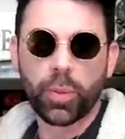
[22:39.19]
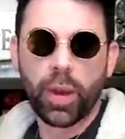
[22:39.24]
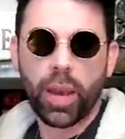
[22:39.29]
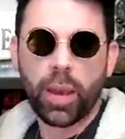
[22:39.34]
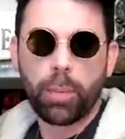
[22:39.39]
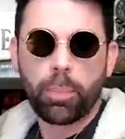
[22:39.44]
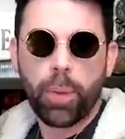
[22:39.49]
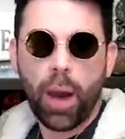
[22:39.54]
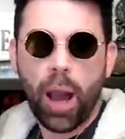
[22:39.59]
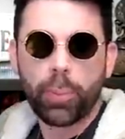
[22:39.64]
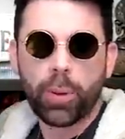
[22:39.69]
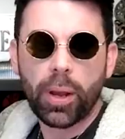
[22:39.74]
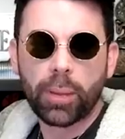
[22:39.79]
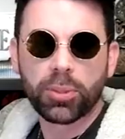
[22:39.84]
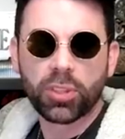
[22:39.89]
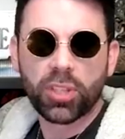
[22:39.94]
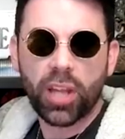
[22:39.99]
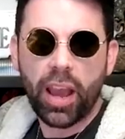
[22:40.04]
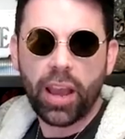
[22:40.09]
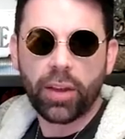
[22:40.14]
my
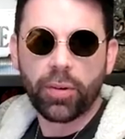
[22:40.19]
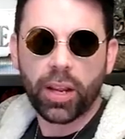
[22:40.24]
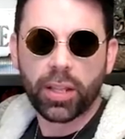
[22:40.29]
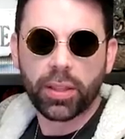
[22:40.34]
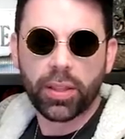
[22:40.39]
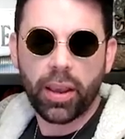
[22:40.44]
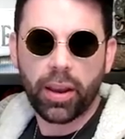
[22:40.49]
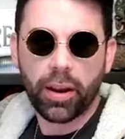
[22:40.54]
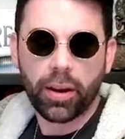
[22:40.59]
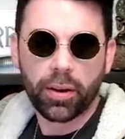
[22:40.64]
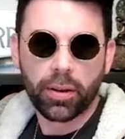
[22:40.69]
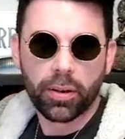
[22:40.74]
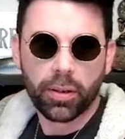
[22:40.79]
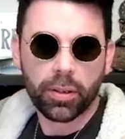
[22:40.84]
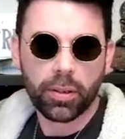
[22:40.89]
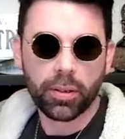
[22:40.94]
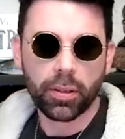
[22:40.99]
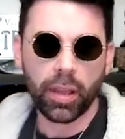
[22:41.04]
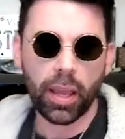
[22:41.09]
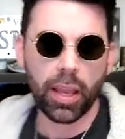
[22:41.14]
Pop-Pop's tie right there.
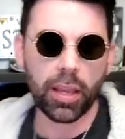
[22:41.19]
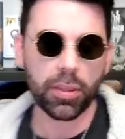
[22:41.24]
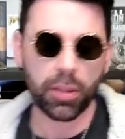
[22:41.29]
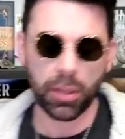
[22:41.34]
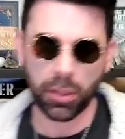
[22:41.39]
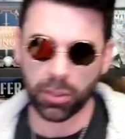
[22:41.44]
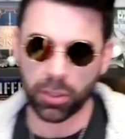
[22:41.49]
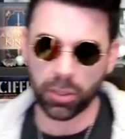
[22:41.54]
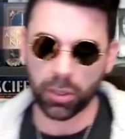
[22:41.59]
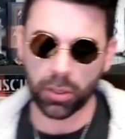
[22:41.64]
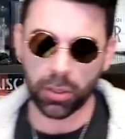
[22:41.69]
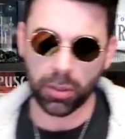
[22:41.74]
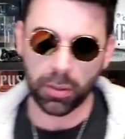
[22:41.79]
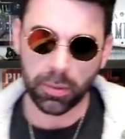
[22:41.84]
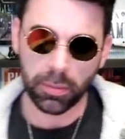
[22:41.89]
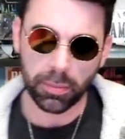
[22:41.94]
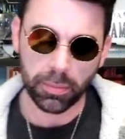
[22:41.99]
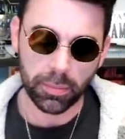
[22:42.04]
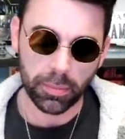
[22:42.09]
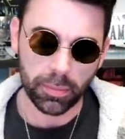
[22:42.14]
And these are
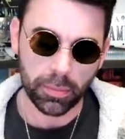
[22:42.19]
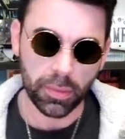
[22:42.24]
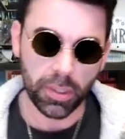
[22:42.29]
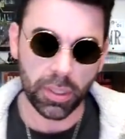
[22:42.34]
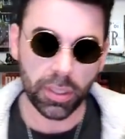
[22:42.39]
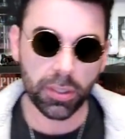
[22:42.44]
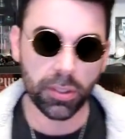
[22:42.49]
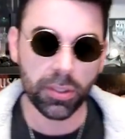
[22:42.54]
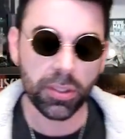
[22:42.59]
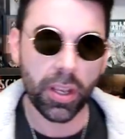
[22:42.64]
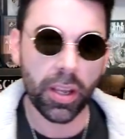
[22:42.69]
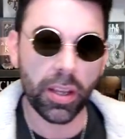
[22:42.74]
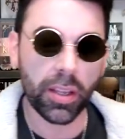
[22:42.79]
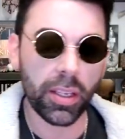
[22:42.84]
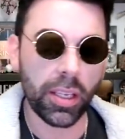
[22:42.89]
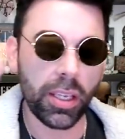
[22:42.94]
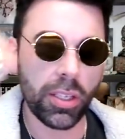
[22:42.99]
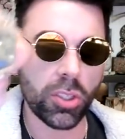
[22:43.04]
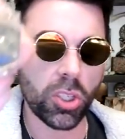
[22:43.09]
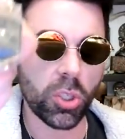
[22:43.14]
his uh,
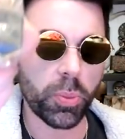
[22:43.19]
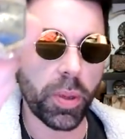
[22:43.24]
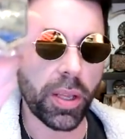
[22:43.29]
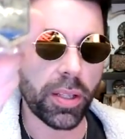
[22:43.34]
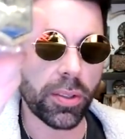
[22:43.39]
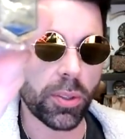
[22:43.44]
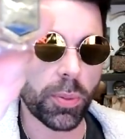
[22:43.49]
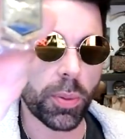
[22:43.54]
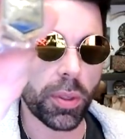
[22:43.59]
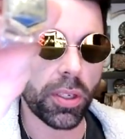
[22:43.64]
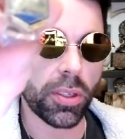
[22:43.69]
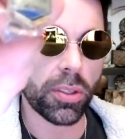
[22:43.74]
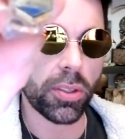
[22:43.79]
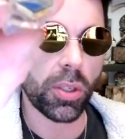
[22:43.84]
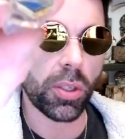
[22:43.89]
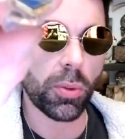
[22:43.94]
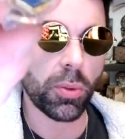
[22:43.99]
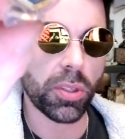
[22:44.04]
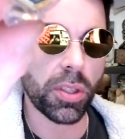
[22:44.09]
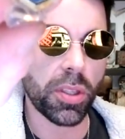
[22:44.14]
Aegis pins, because
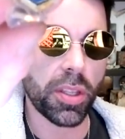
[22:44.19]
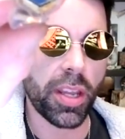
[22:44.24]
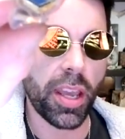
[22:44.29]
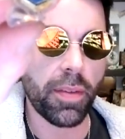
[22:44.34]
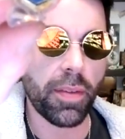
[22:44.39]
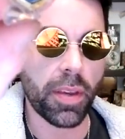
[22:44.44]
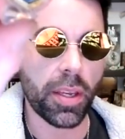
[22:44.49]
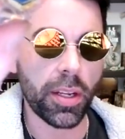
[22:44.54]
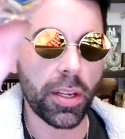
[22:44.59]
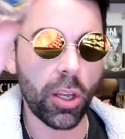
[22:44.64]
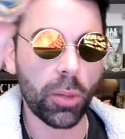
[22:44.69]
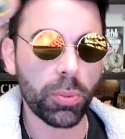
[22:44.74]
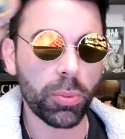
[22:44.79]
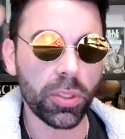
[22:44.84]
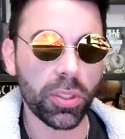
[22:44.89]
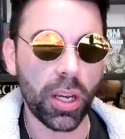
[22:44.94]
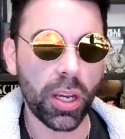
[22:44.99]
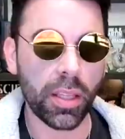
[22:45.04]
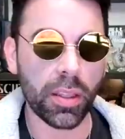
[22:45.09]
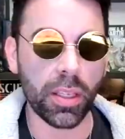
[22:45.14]
he was in the Navy and helped
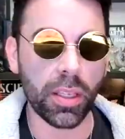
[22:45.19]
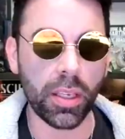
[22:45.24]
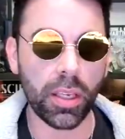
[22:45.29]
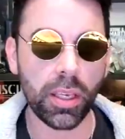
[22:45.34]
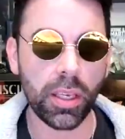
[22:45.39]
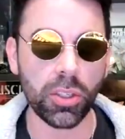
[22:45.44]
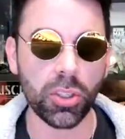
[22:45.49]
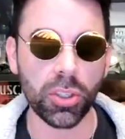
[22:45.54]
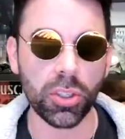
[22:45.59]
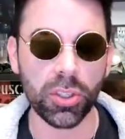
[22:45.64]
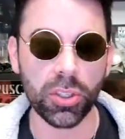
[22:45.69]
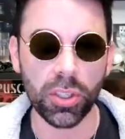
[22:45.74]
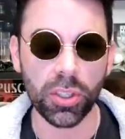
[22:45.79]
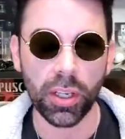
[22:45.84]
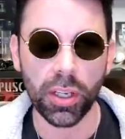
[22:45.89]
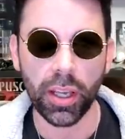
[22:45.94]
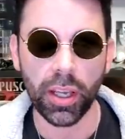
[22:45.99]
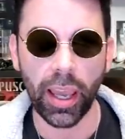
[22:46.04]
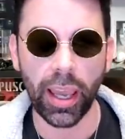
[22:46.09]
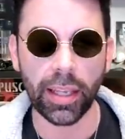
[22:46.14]
design the Aegis
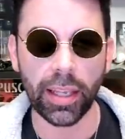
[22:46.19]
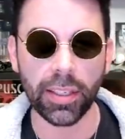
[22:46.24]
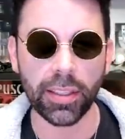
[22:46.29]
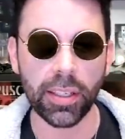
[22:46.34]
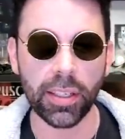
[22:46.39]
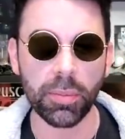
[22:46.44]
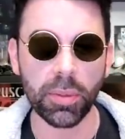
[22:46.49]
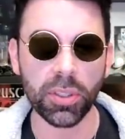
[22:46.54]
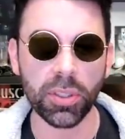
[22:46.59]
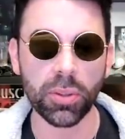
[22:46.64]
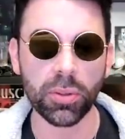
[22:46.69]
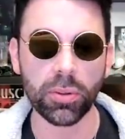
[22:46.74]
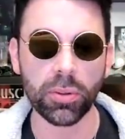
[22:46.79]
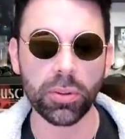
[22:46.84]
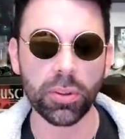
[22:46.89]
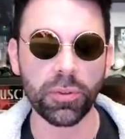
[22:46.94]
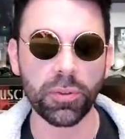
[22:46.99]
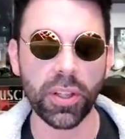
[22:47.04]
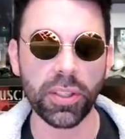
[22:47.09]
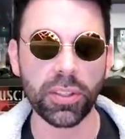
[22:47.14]
anti-missile
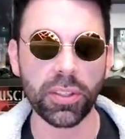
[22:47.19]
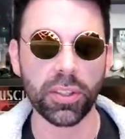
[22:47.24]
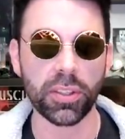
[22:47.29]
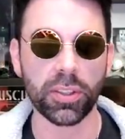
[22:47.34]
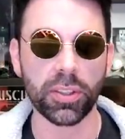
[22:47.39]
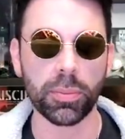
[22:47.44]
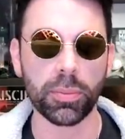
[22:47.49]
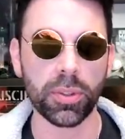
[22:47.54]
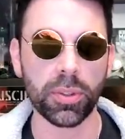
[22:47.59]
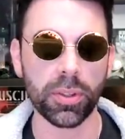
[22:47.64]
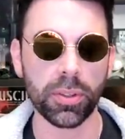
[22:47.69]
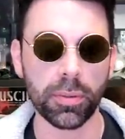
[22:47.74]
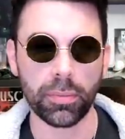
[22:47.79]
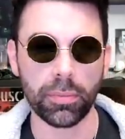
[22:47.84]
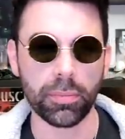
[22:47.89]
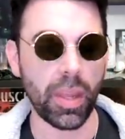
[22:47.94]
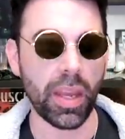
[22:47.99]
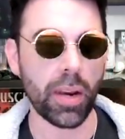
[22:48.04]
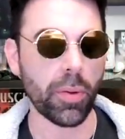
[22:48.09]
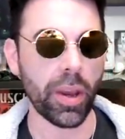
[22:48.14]
defense systems.
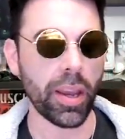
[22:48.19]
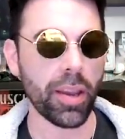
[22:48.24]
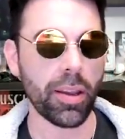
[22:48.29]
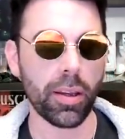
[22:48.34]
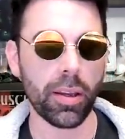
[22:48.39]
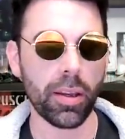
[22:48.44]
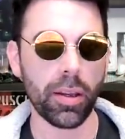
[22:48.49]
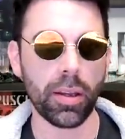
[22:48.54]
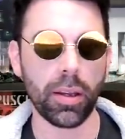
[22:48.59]
Anyway...